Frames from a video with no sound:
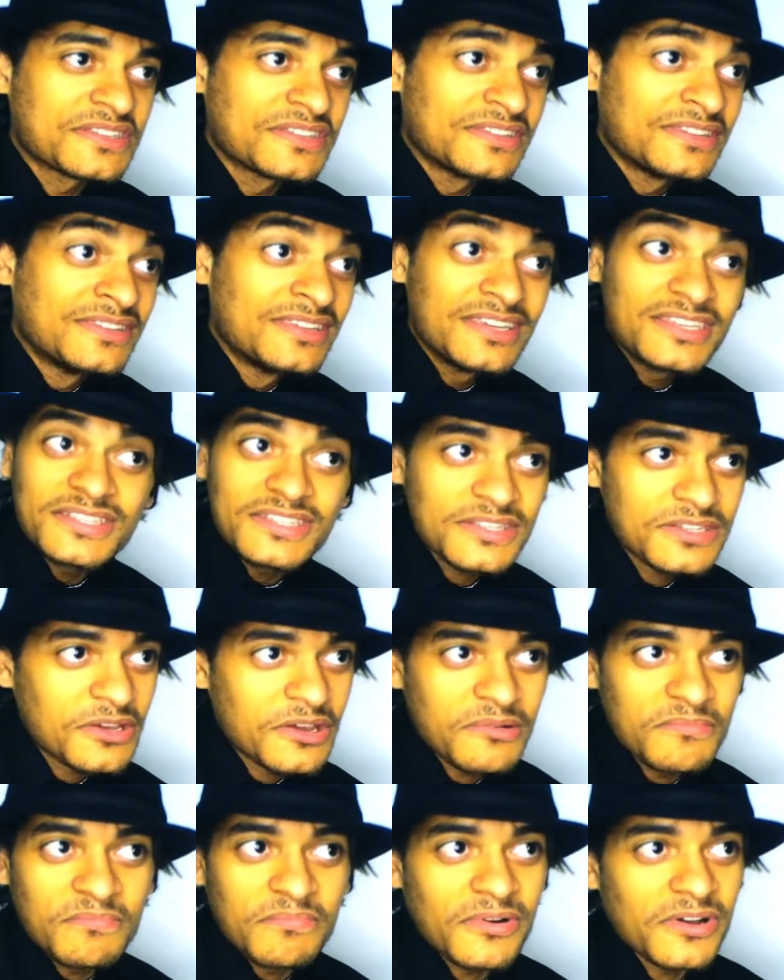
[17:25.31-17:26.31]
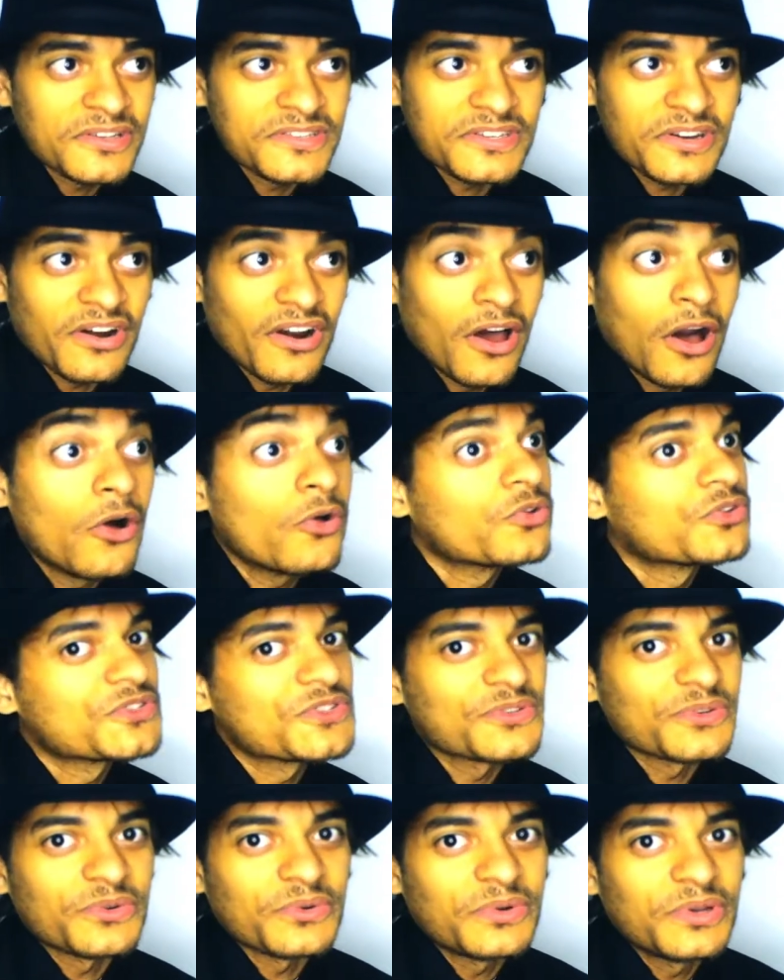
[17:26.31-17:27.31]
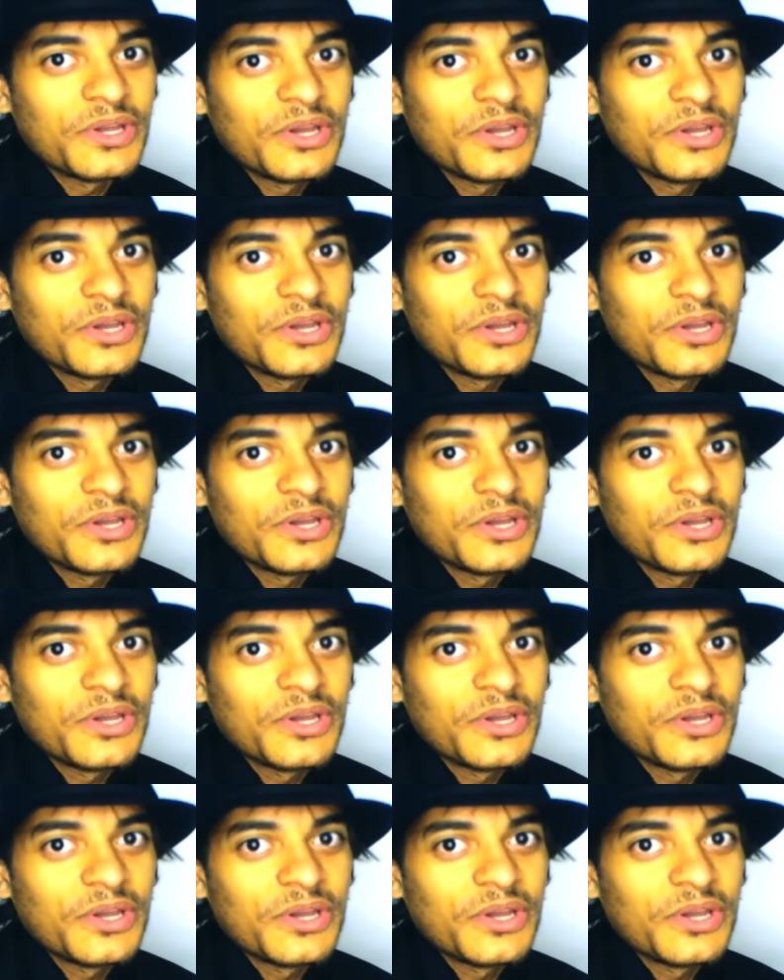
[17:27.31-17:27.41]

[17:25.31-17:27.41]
this composer also